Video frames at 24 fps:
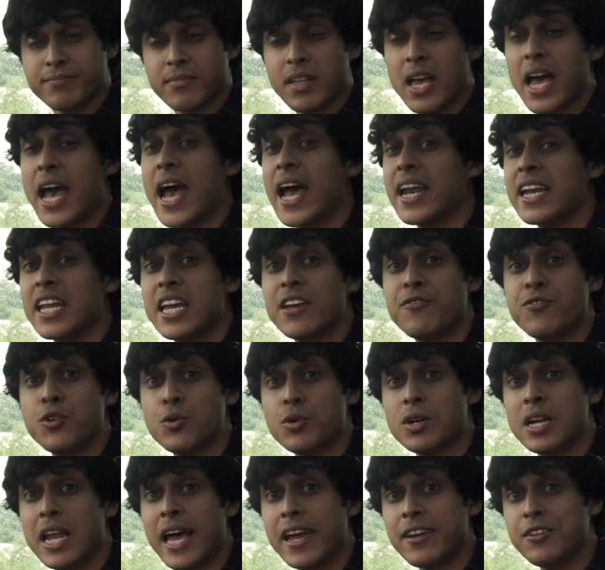And if
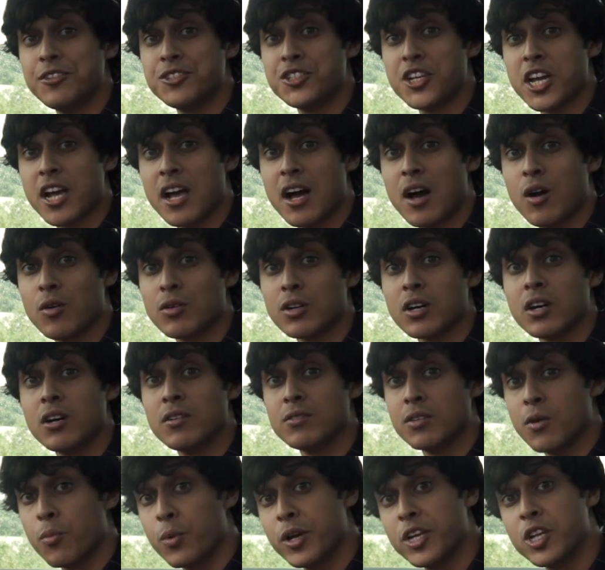you'd like to check out
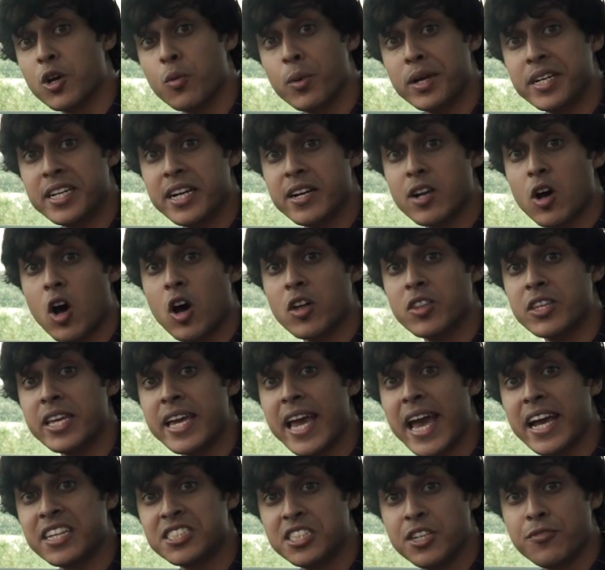the video we did on the
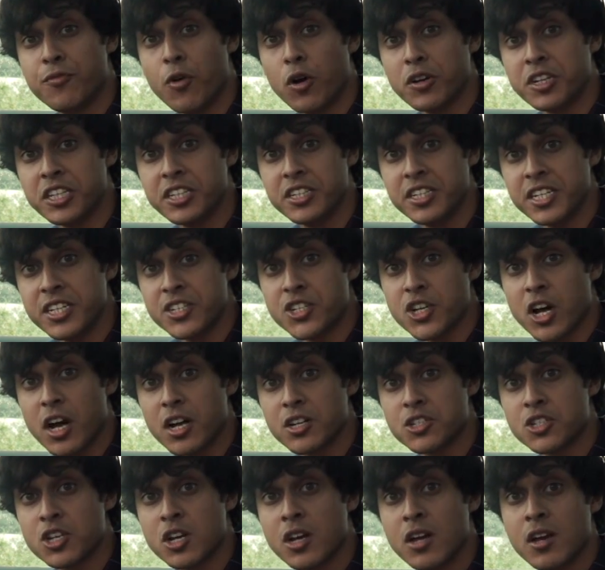XC40
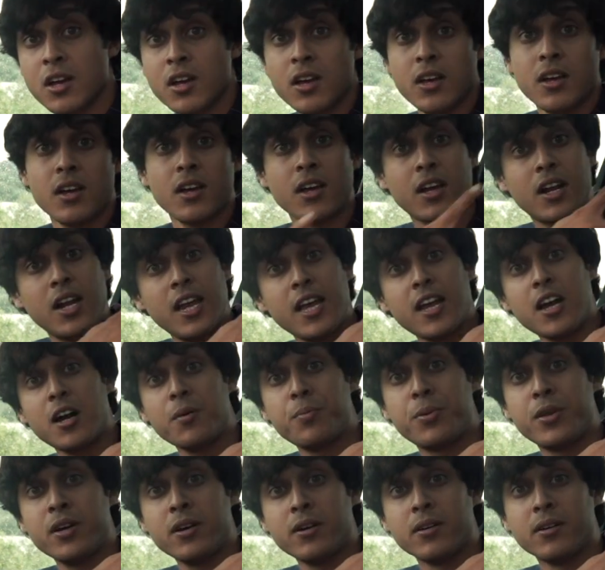Recharge, click
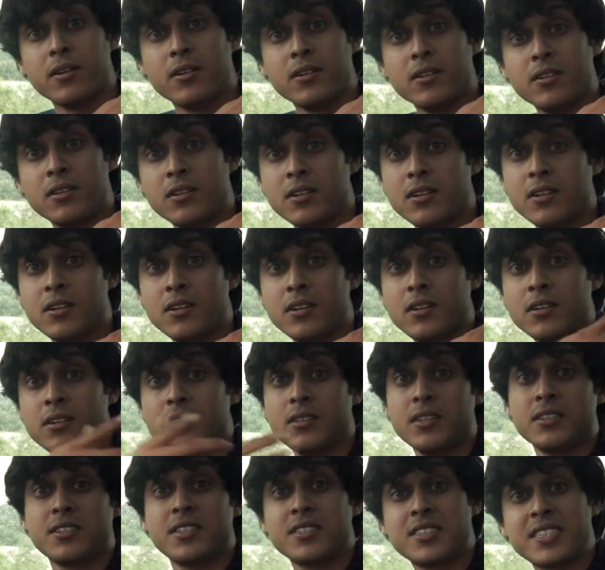up here.
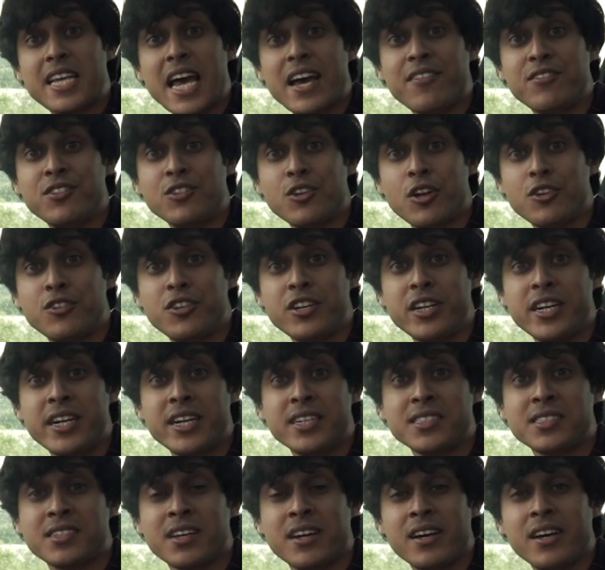This is Gavin
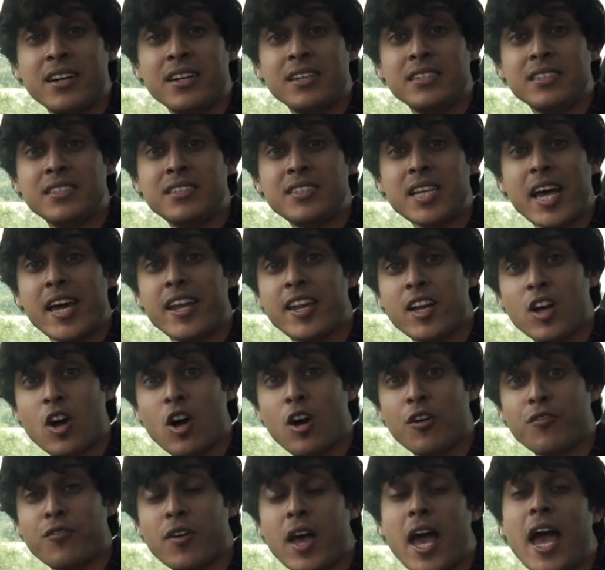Rodriguez signing
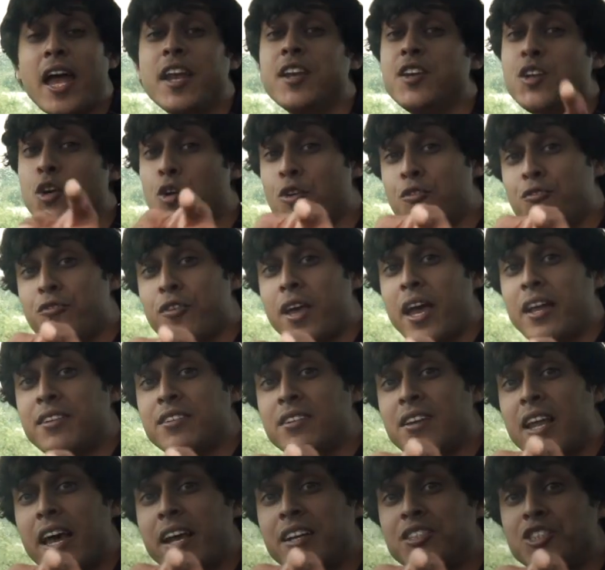off, and don't forget
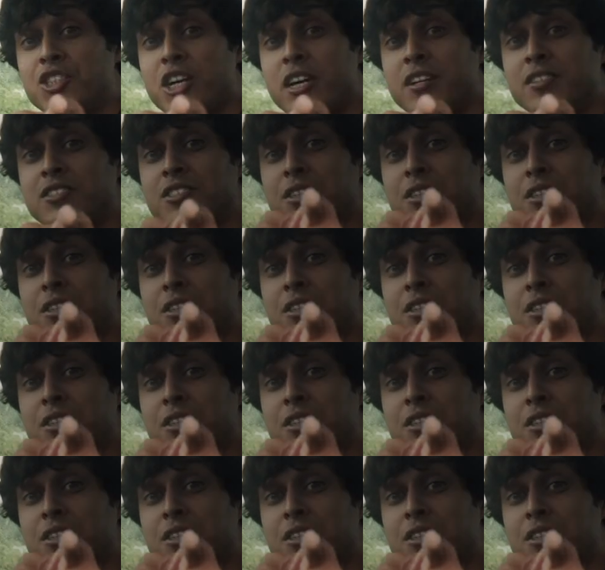to like, share and